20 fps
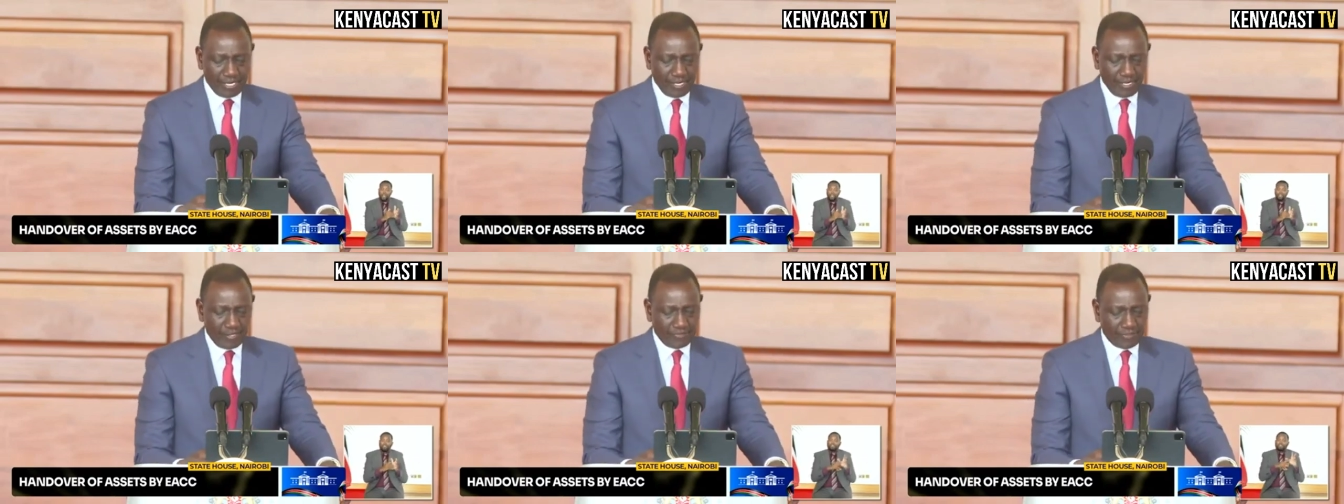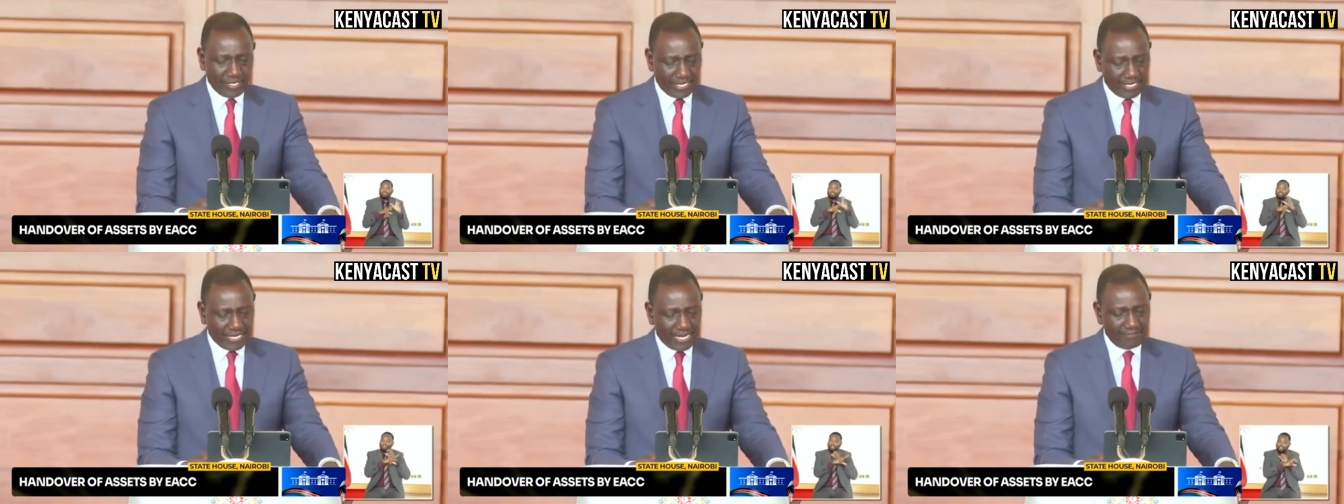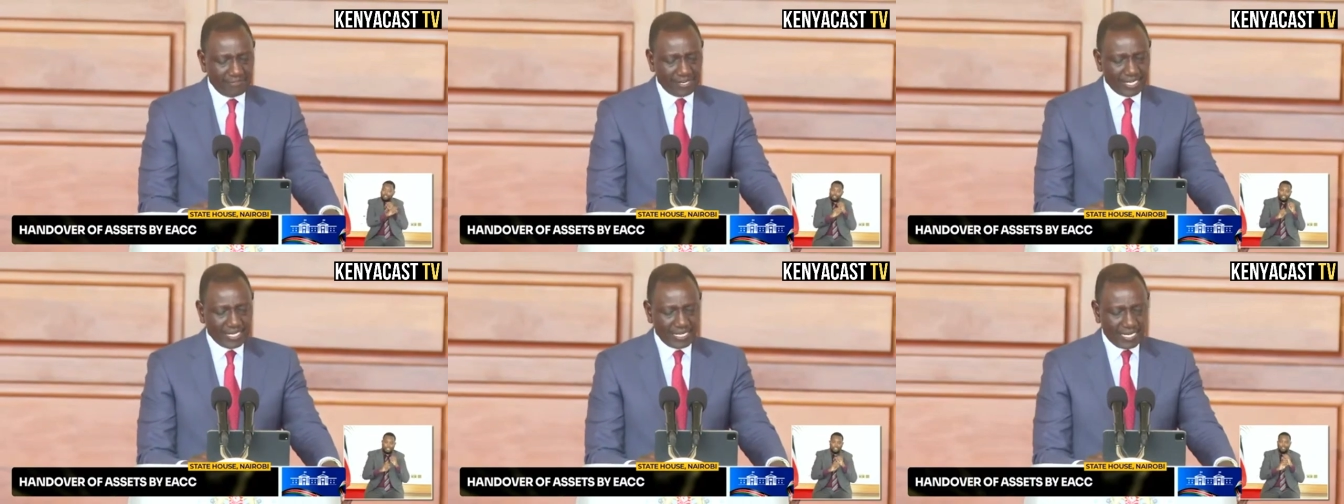The
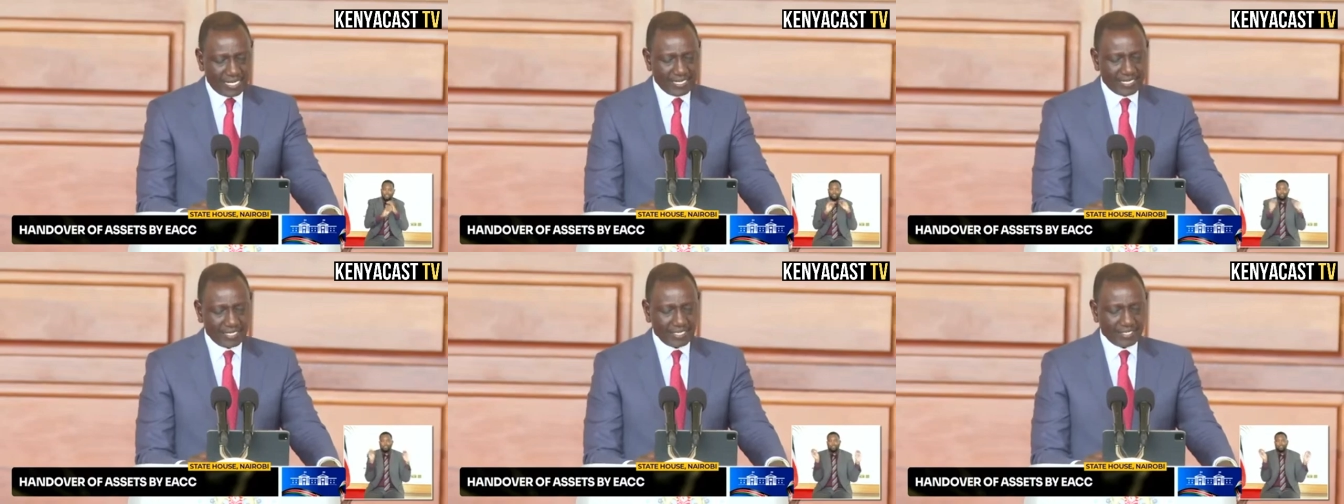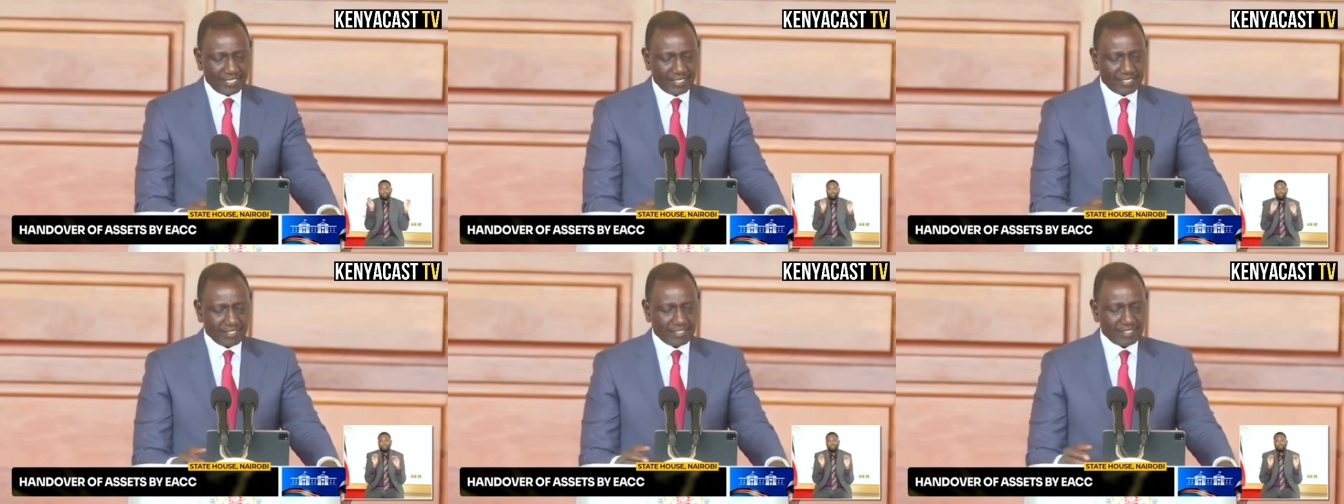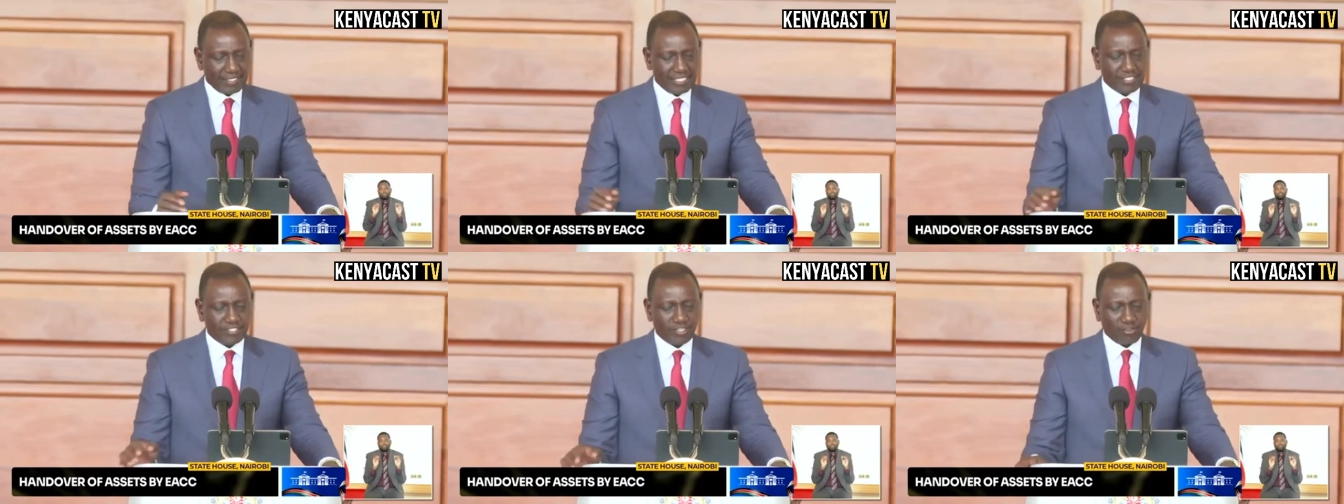recovered land
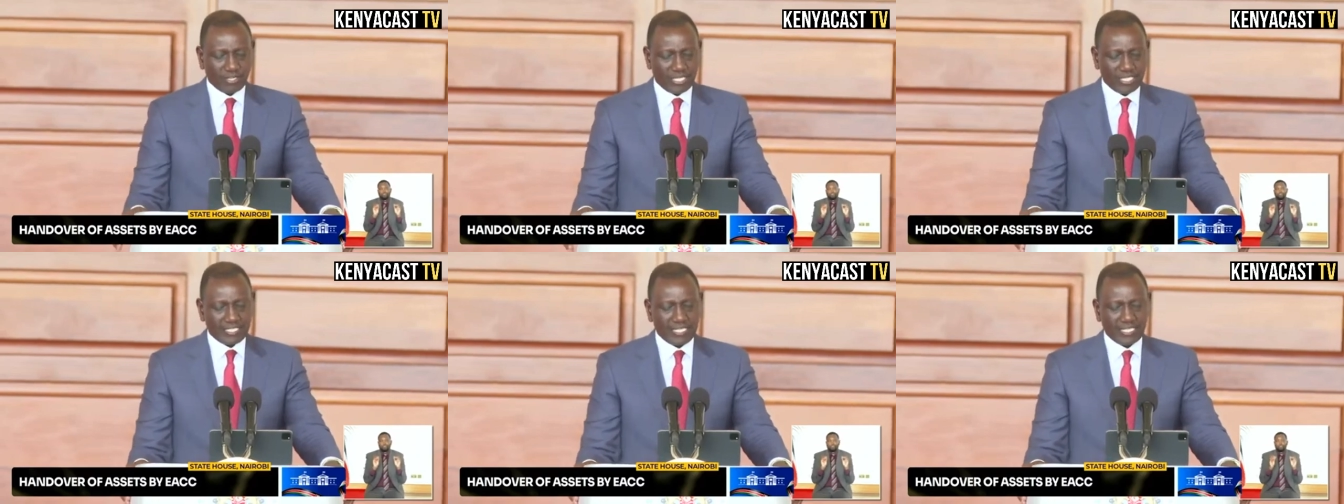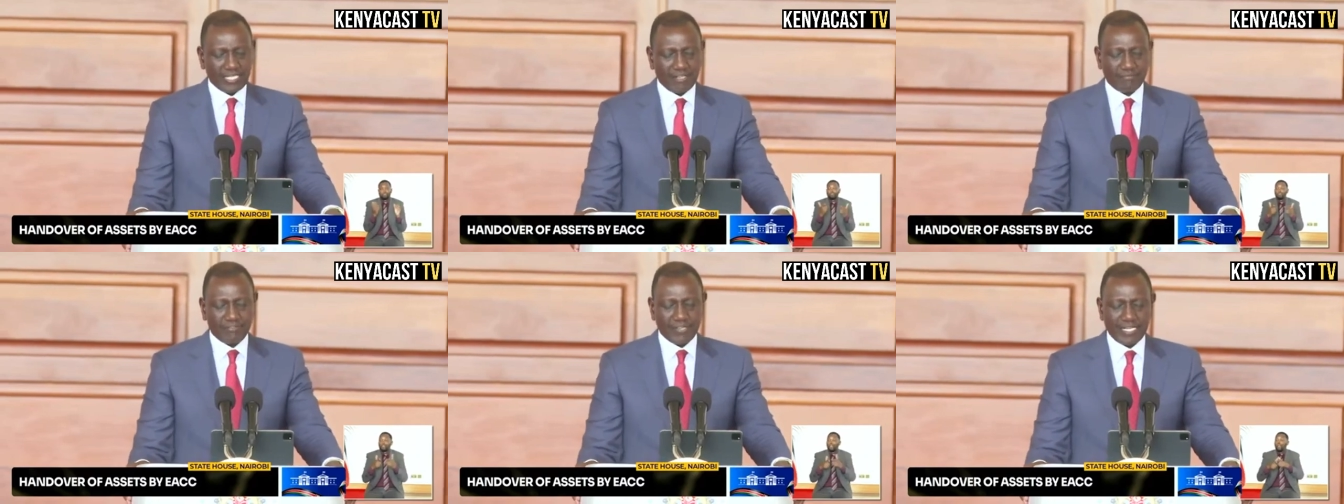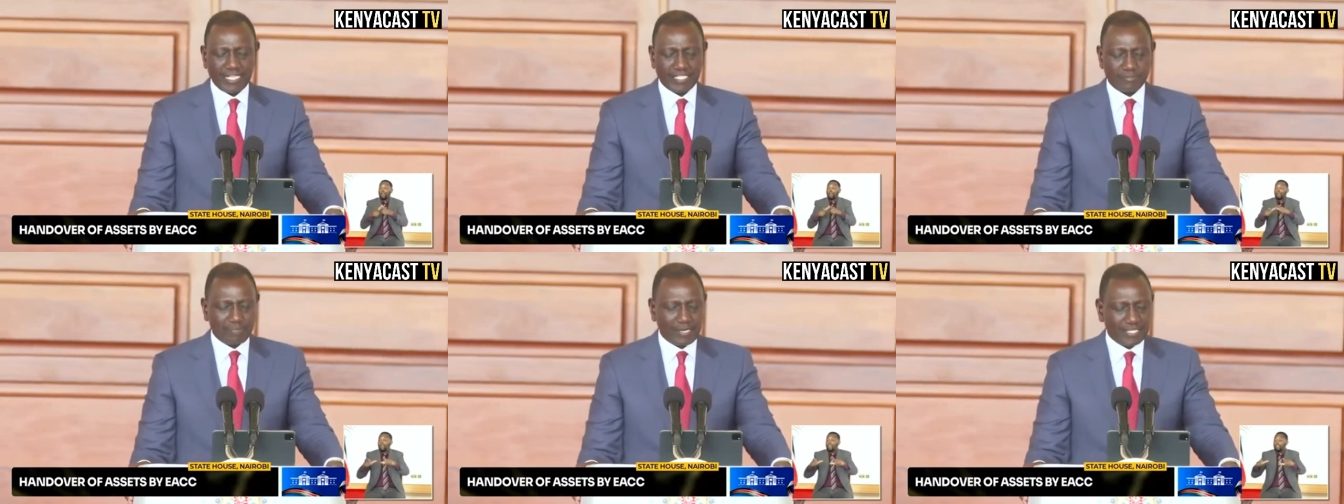is located in
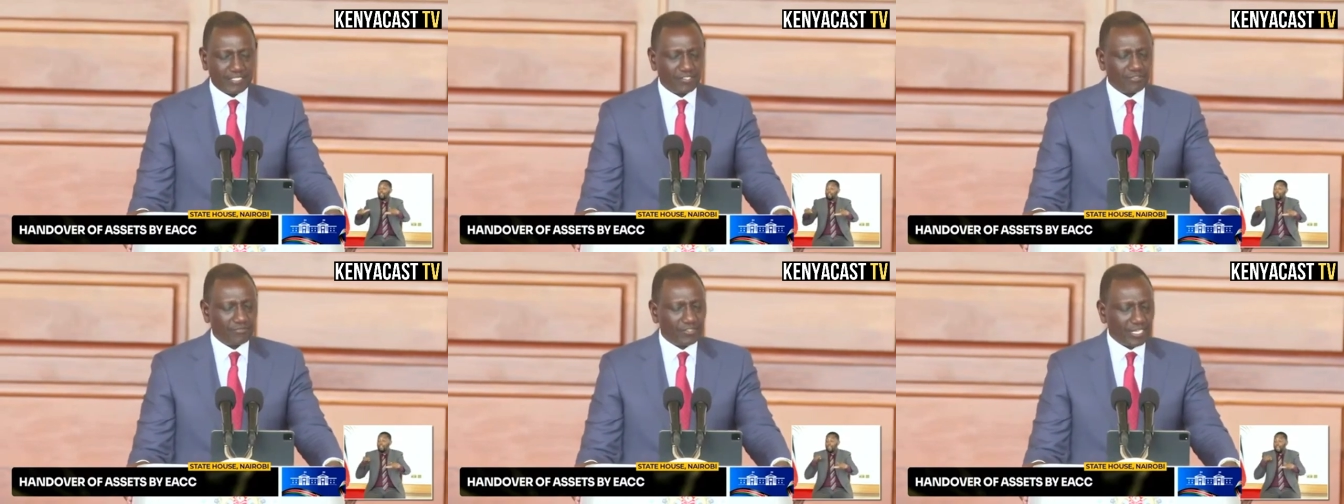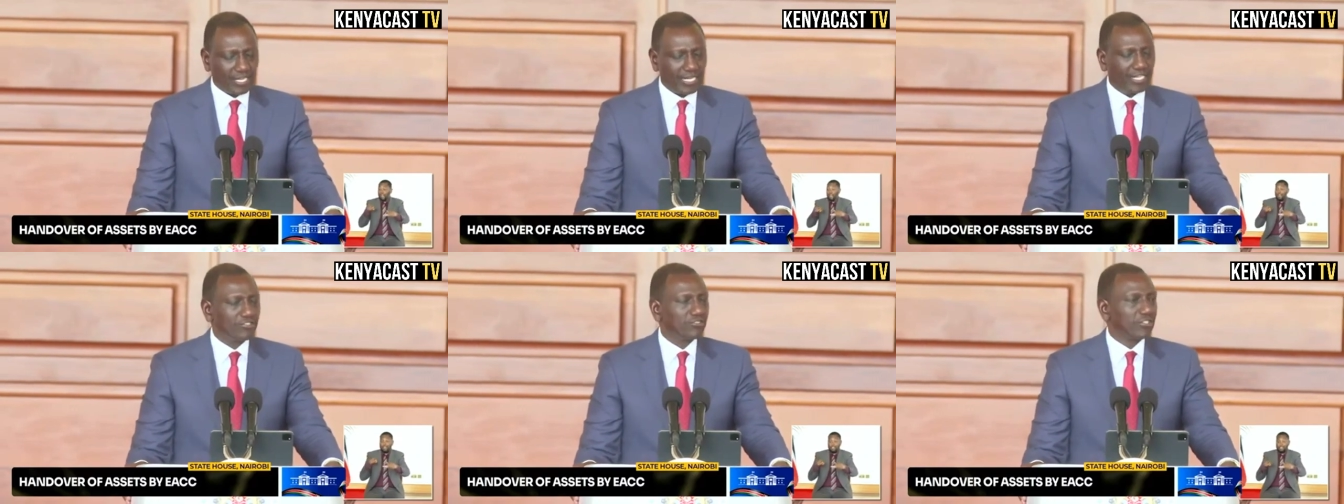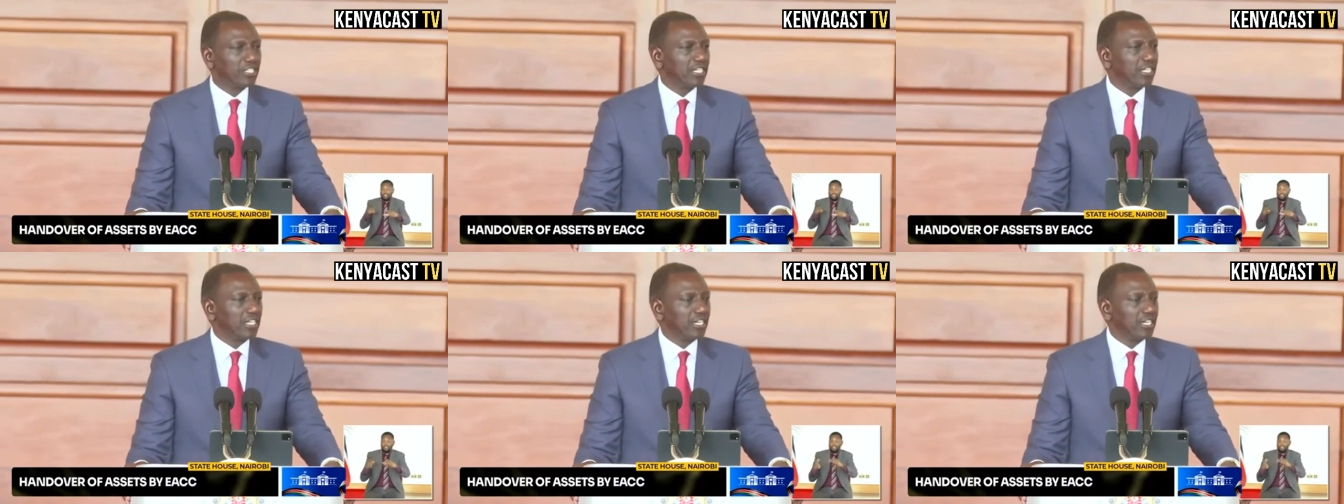various parts of the country,